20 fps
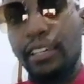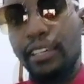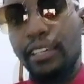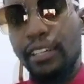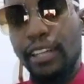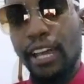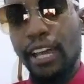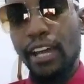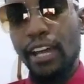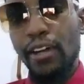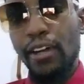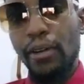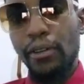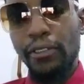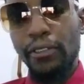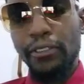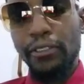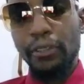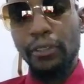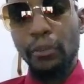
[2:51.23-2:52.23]
Now,
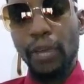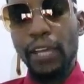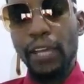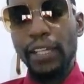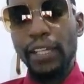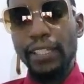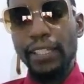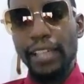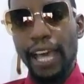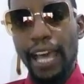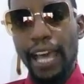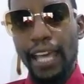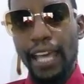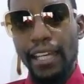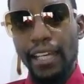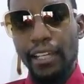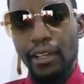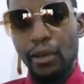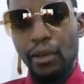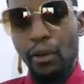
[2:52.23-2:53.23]
the way
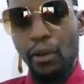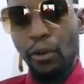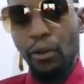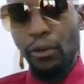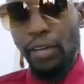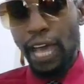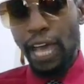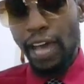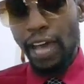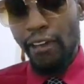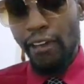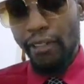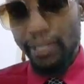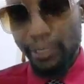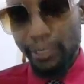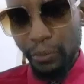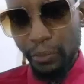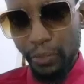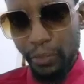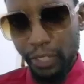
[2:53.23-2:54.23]
that cold
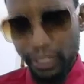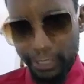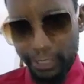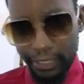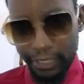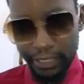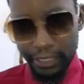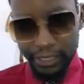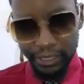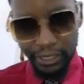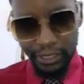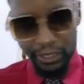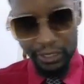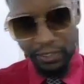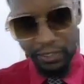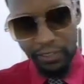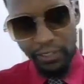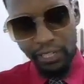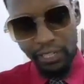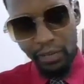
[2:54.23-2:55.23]
outreach works is you're
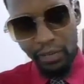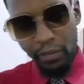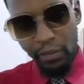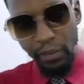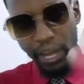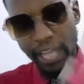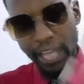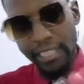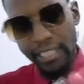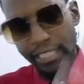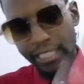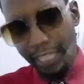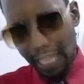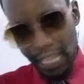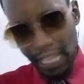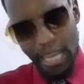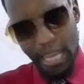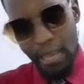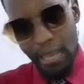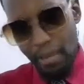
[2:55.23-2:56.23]
gonna write
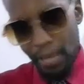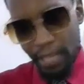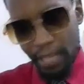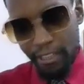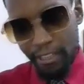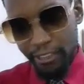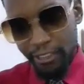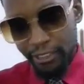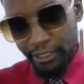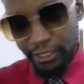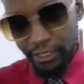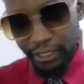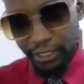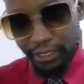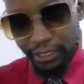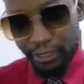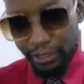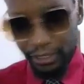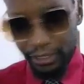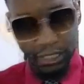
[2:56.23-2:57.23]
emails
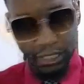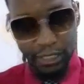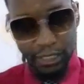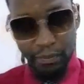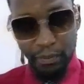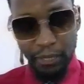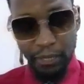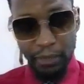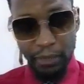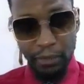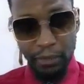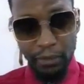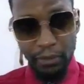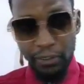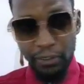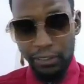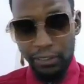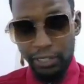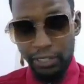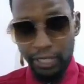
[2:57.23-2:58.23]
to these
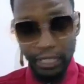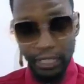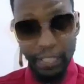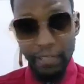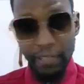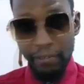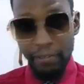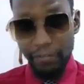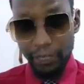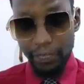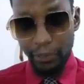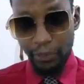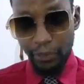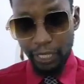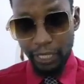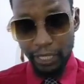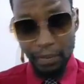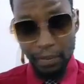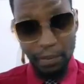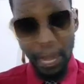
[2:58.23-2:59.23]
people
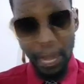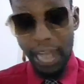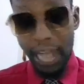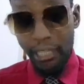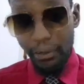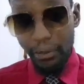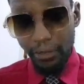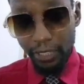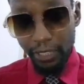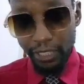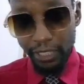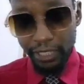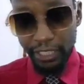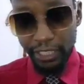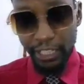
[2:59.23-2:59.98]
individually, manually,